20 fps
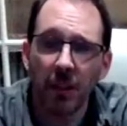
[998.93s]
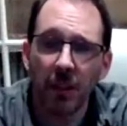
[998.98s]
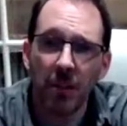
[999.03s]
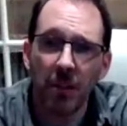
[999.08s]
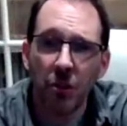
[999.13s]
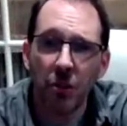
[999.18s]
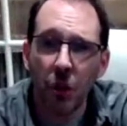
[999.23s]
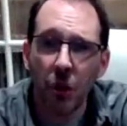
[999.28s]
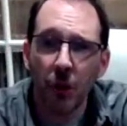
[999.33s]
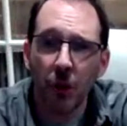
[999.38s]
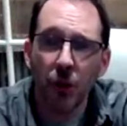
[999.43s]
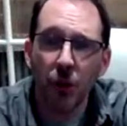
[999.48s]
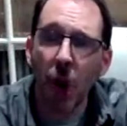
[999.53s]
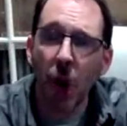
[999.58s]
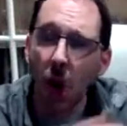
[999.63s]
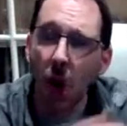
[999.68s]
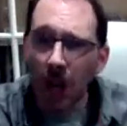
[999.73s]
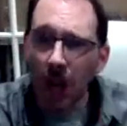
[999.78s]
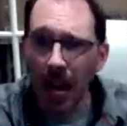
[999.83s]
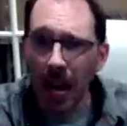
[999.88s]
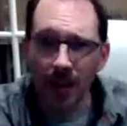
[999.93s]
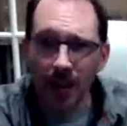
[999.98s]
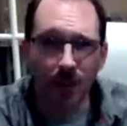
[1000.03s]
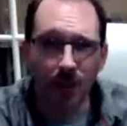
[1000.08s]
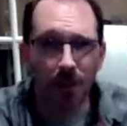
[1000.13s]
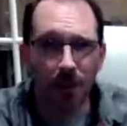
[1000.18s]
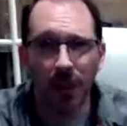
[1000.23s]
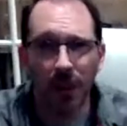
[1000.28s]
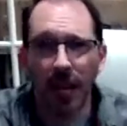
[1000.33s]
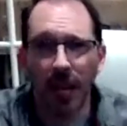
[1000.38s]
So there's all kinds
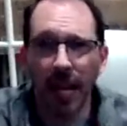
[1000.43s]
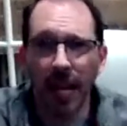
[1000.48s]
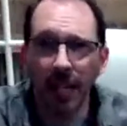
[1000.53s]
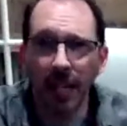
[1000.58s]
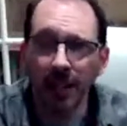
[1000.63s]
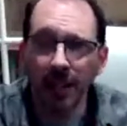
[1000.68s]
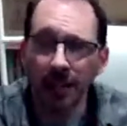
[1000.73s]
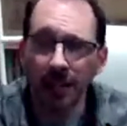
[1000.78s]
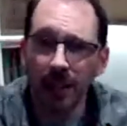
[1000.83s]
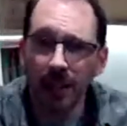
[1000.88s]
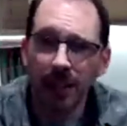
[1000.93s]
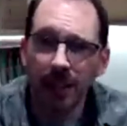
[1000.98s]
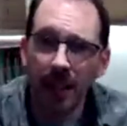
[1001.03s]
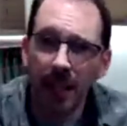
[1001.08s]
of playing.